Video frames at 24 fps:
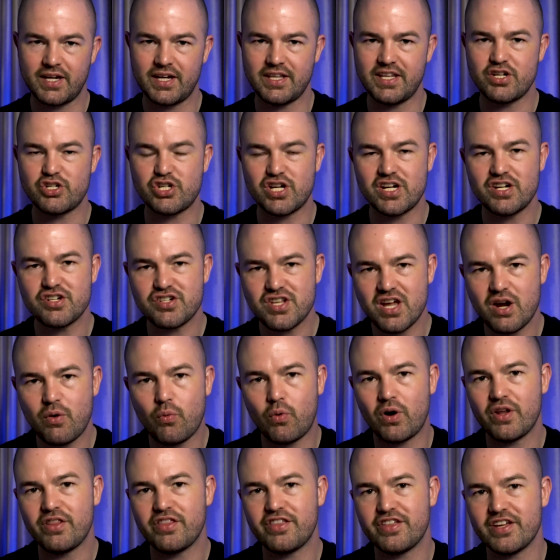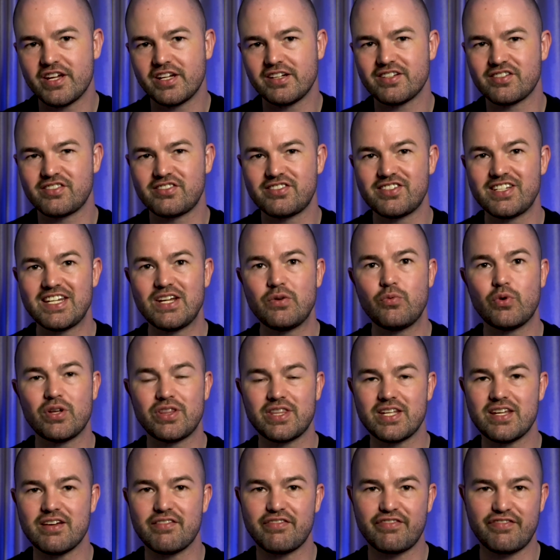And they change that one thing to see what
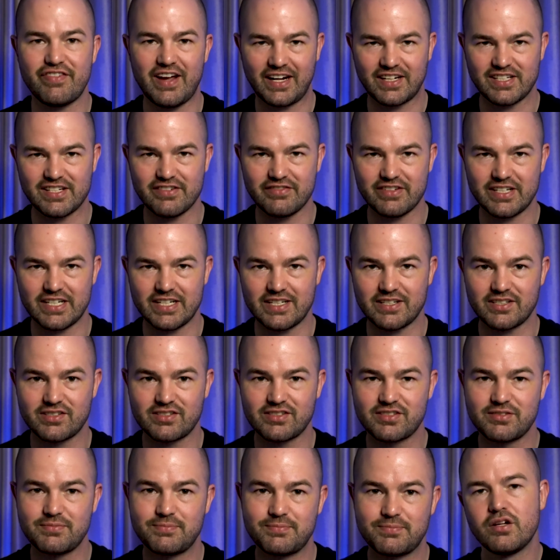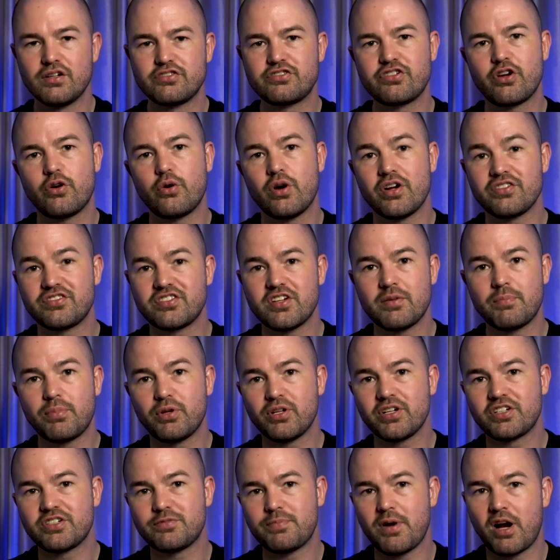the effect of it is. So a simple
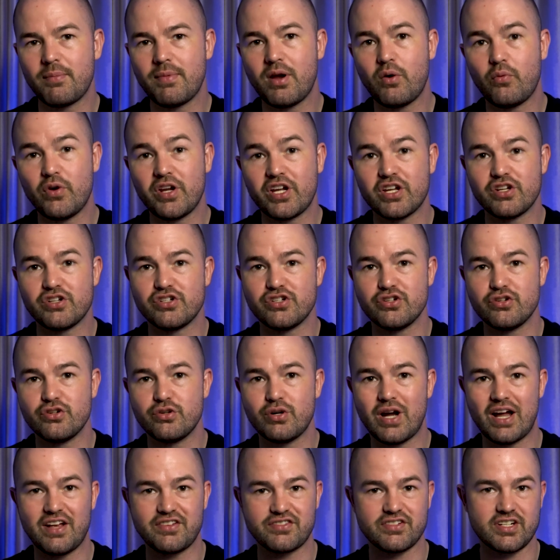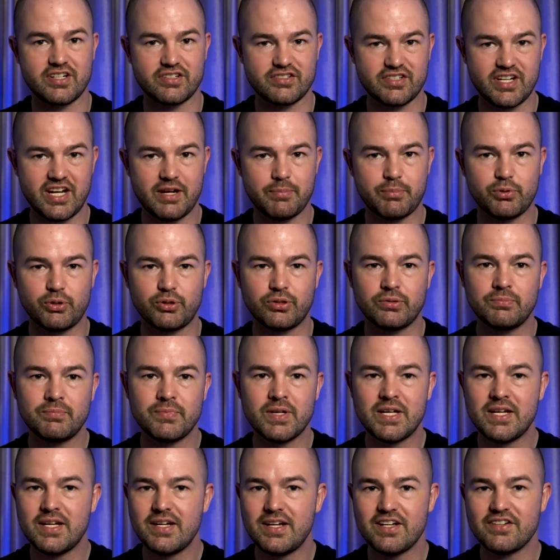experiment we could do as an example
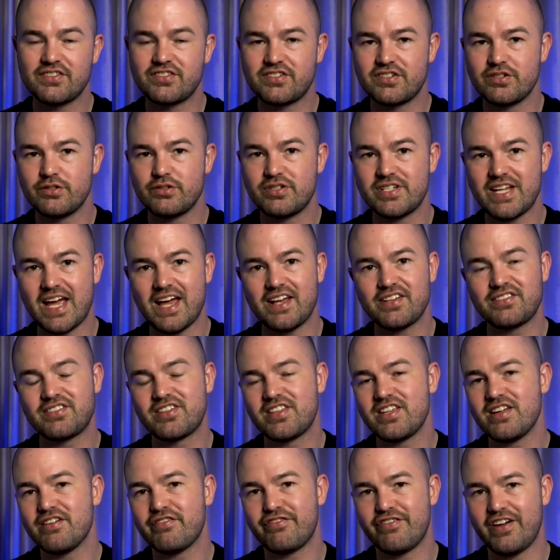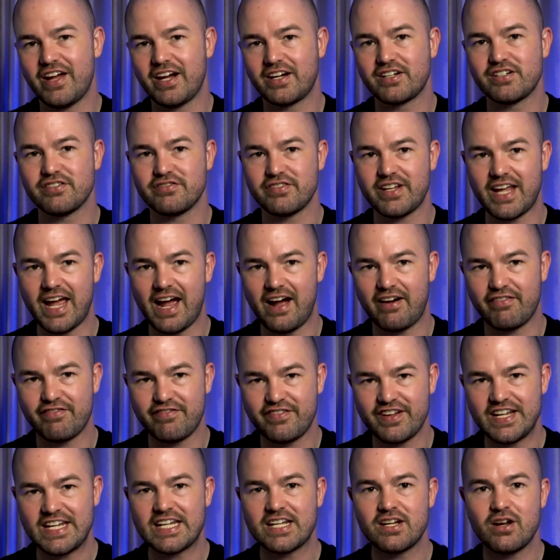is to test the effect of
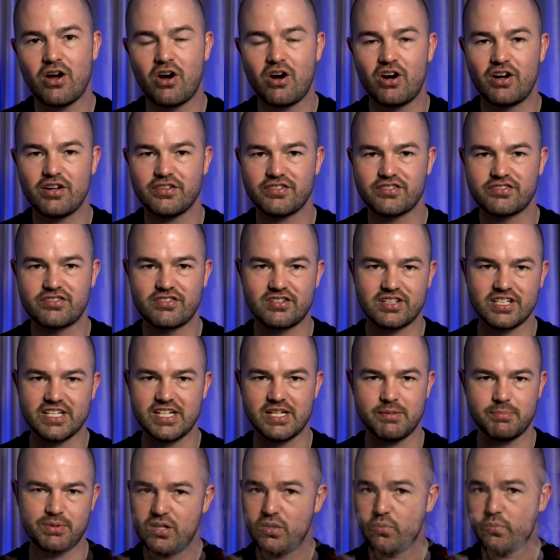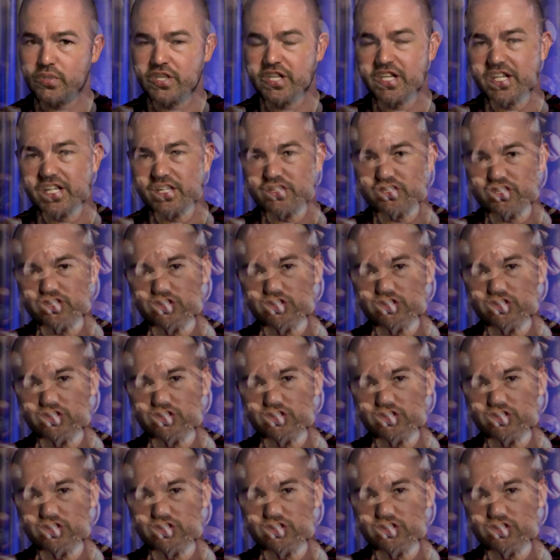caffeine on sleep. We could get